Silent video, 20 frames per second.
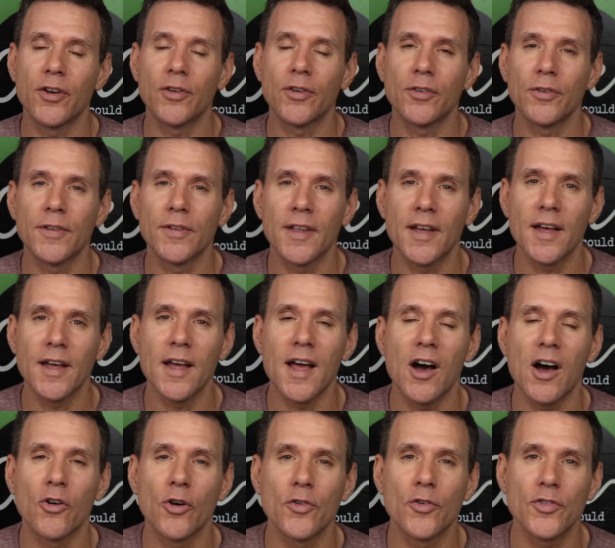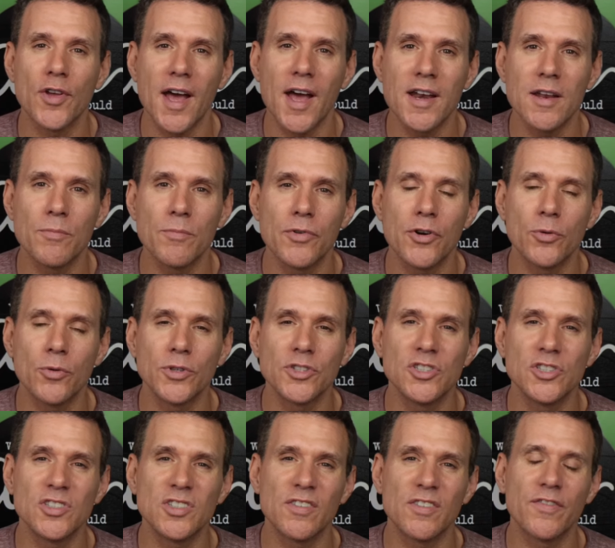don't do it there, I'll go to Edinburgh,
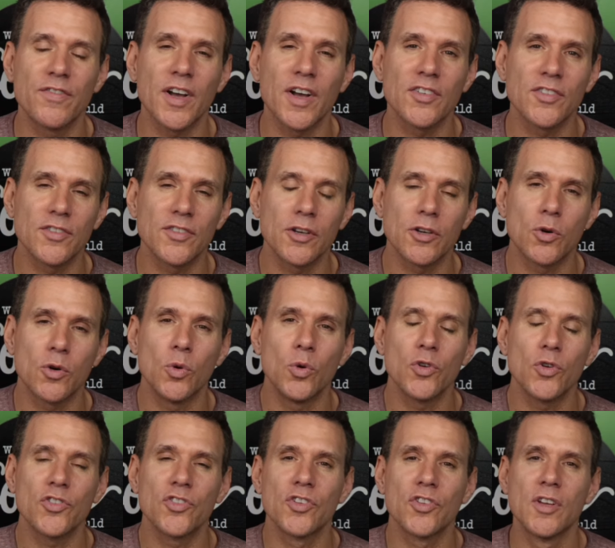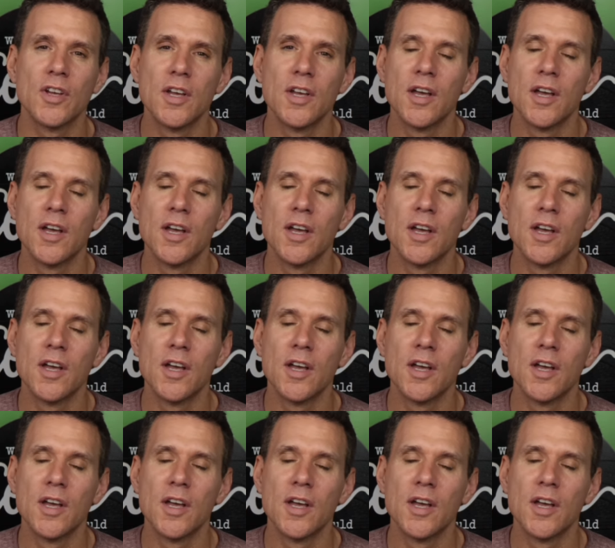which is a faster course.